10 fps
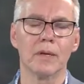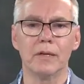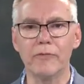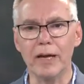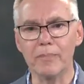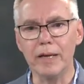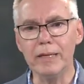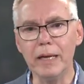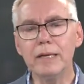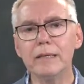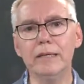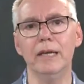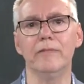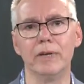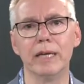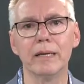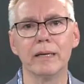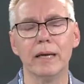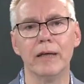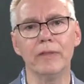In fact, by the end of the evening,
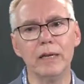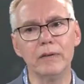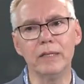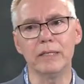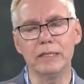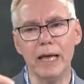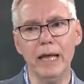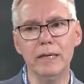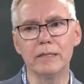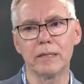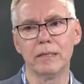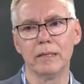and then in the days